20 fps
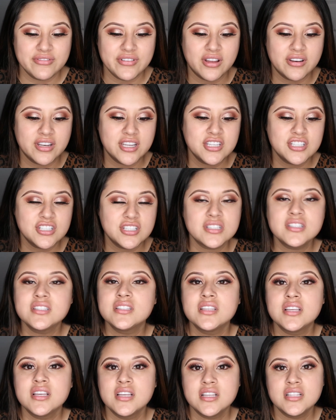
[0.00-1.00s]
foundations
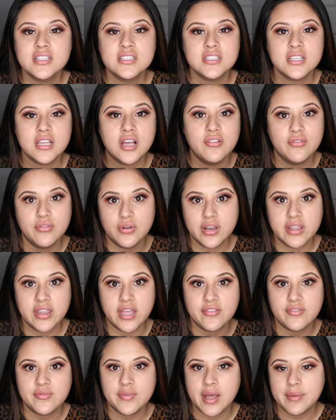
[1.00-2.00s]
to avoid
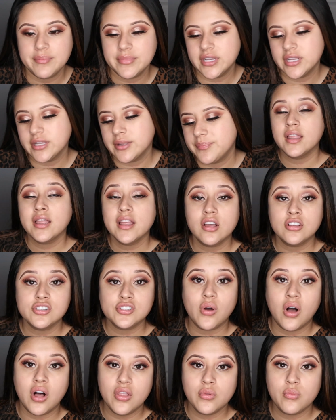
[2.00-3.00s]
that from happening.
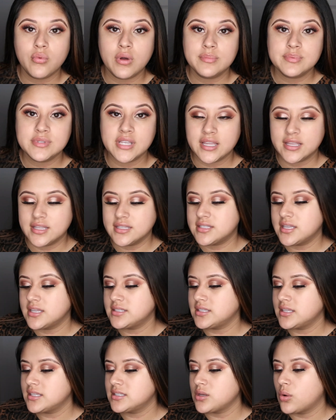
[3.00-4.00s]
So on the website it
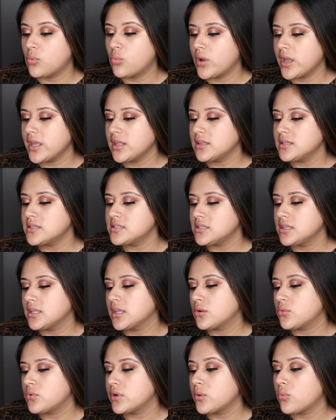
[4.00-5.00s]
says it's a weightless
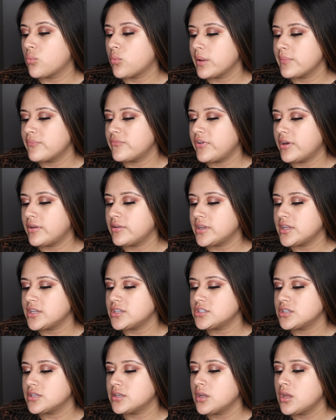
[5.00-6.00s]
liquid whip
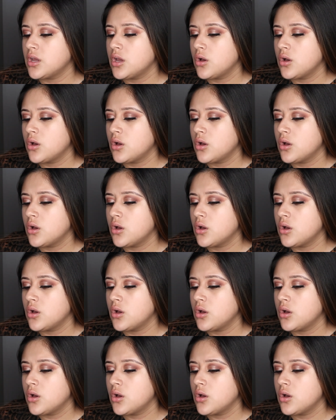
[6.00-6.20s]
foundation